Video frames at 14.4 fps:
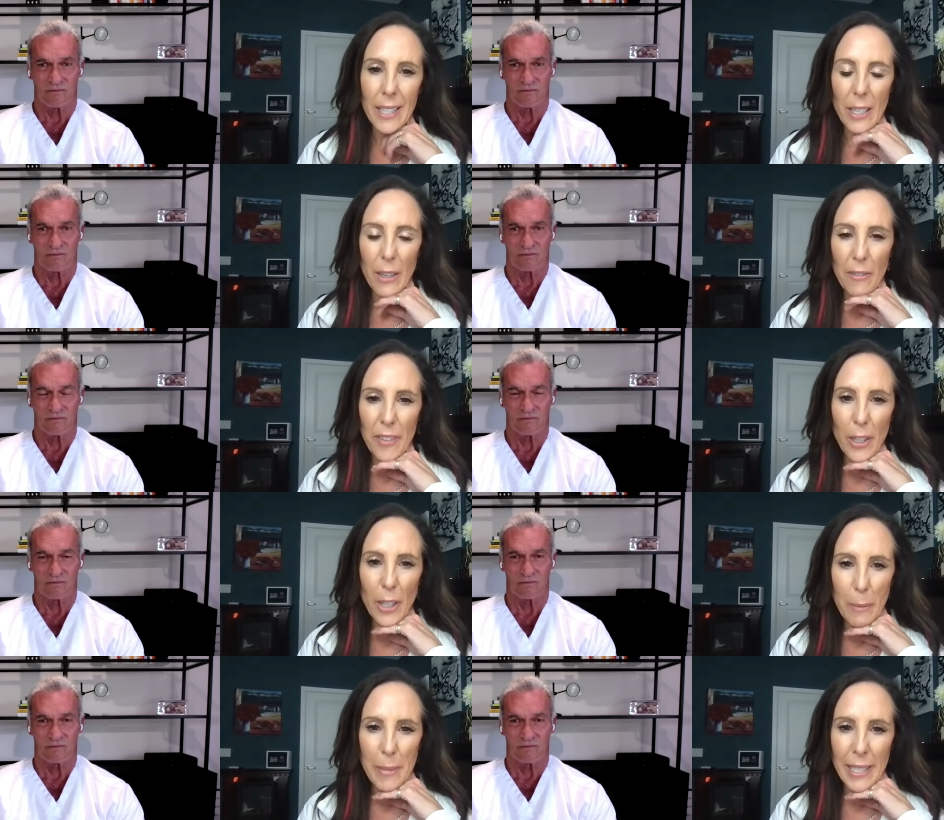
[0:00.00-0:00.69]
Speaker 1: you know
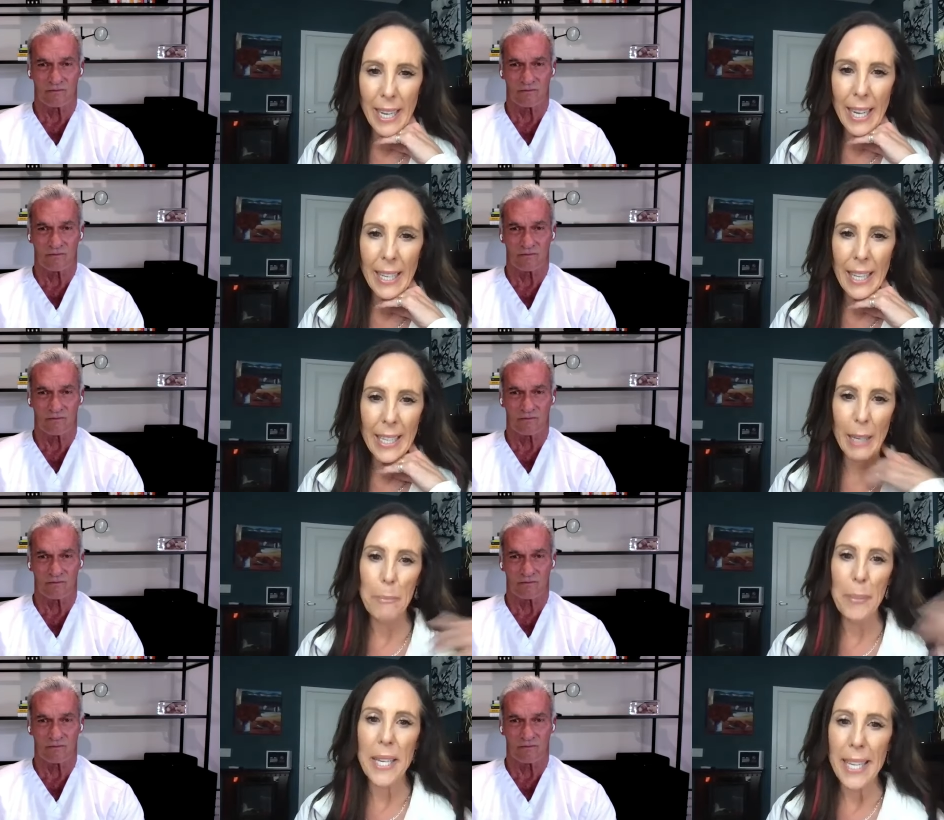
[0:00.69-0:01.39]
fairly benign like
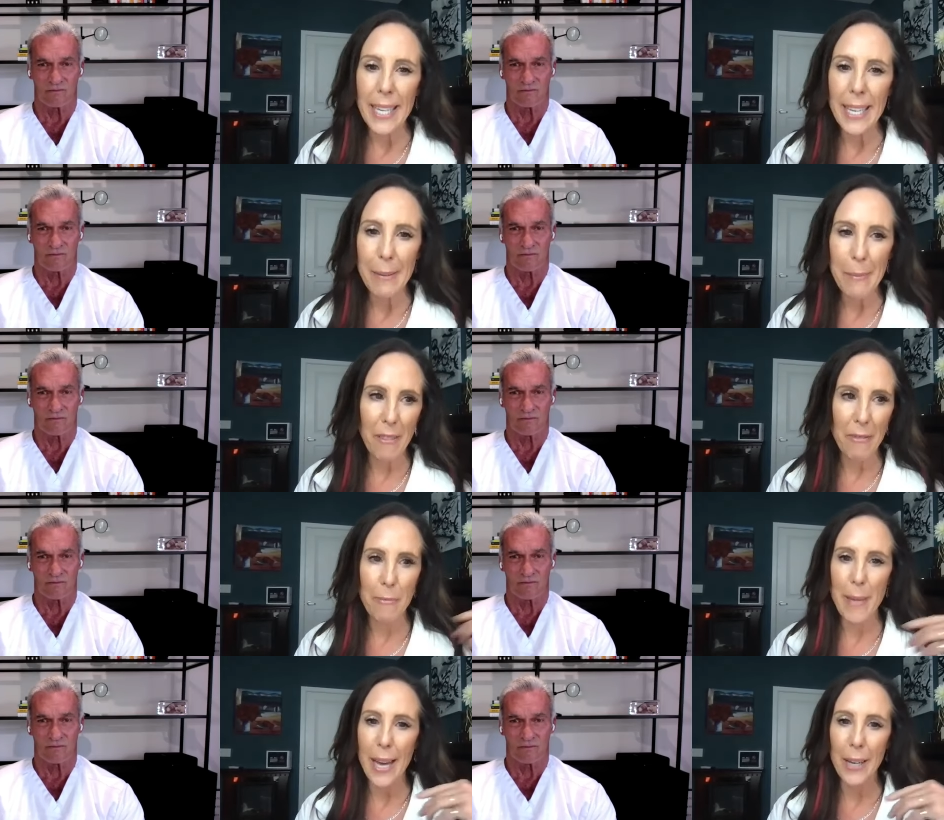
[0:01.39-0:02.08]
a
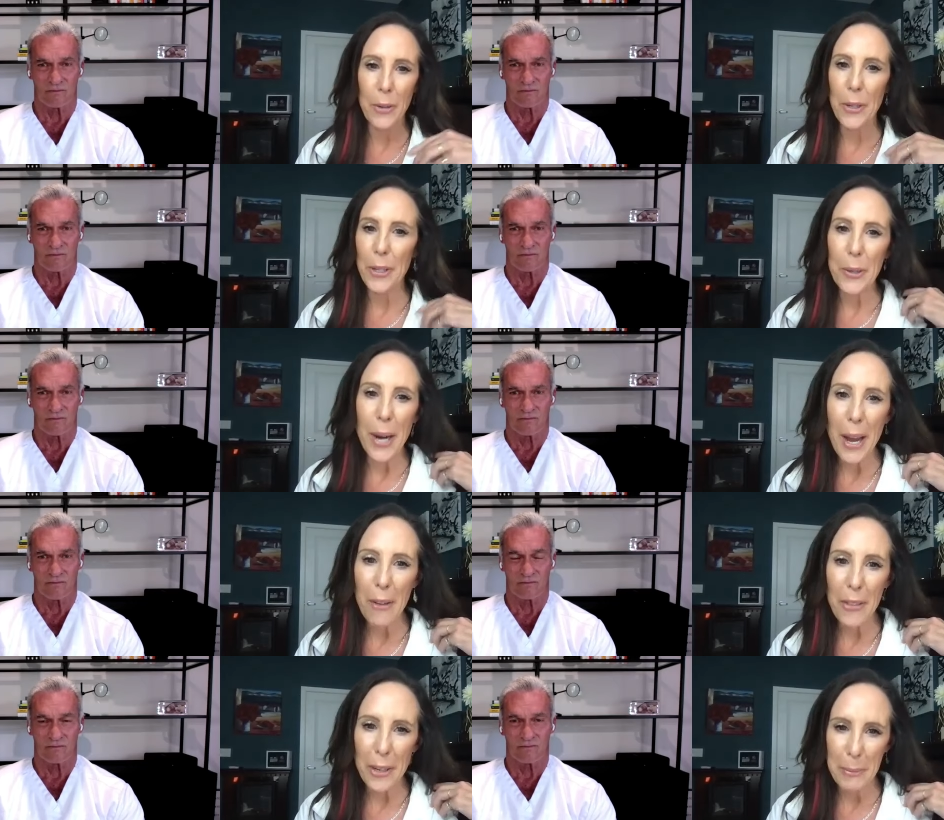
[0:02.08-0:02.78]
PEMF mat or a
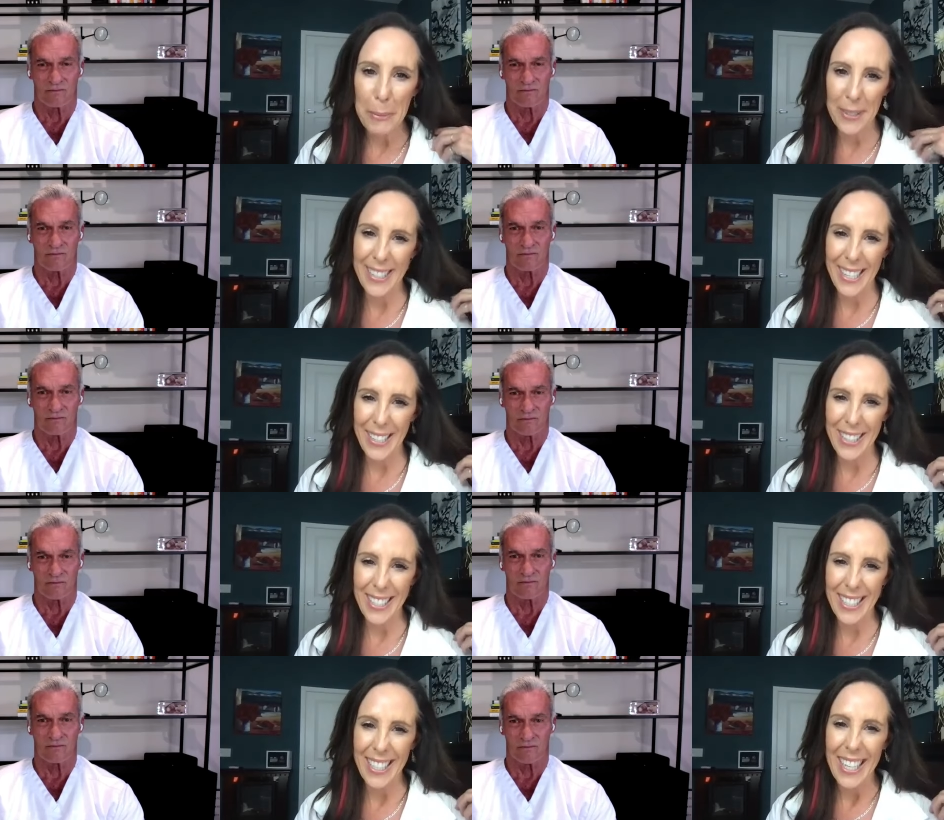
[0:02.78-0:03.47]
cryotherapy
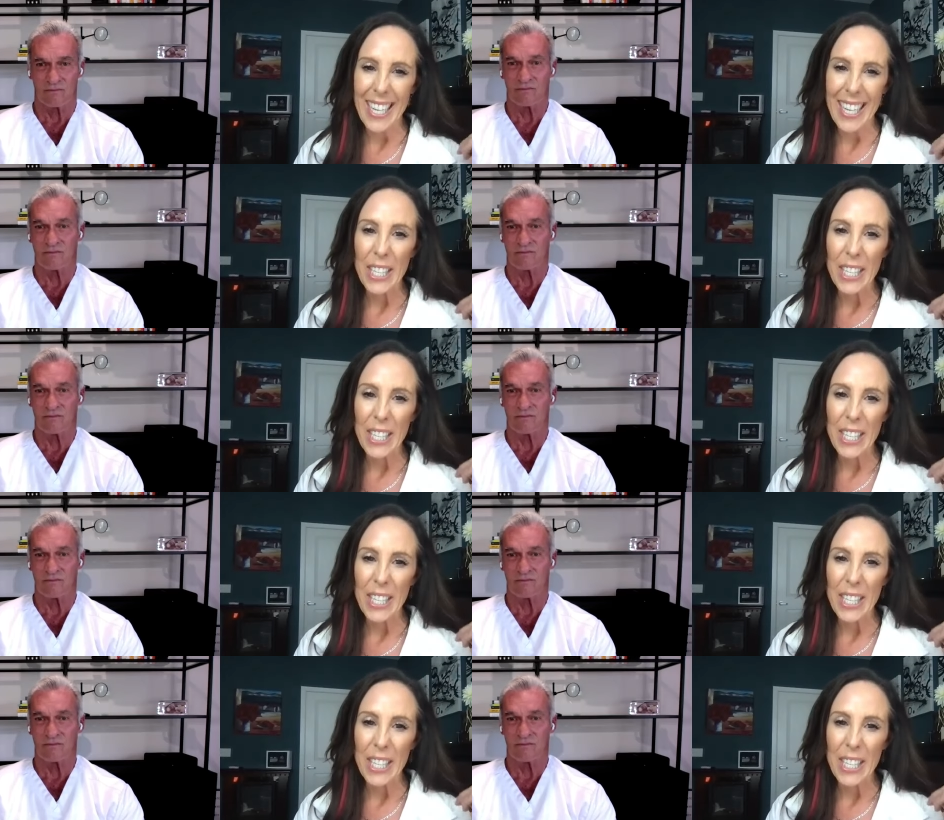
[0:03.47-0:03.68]
session,